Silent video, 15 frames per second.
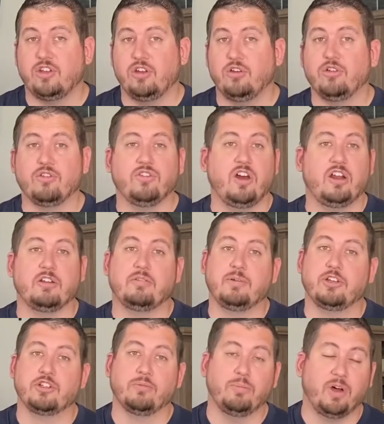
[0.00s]
There's not a special
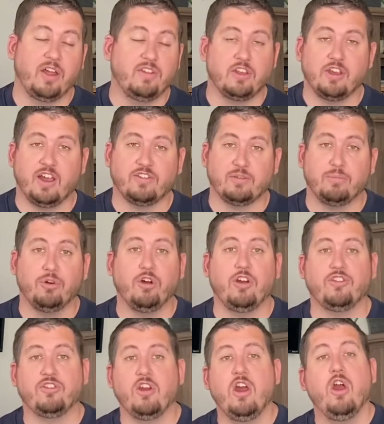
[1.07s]
button that you have to push
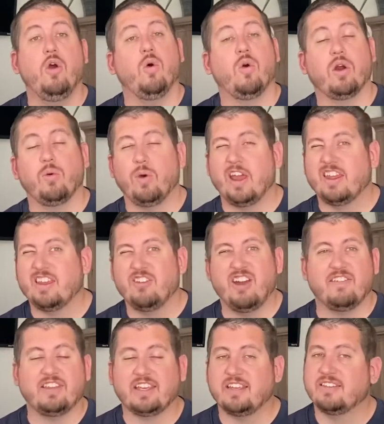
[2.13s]
or a way that you have to
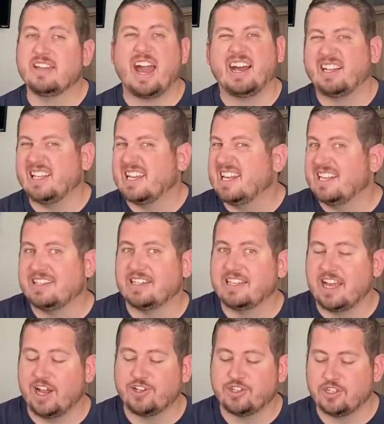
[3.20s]
exactly get it to
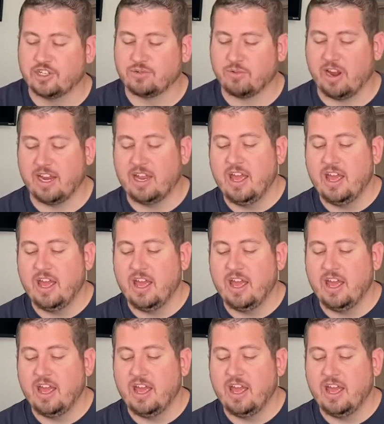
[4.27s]
catch just right.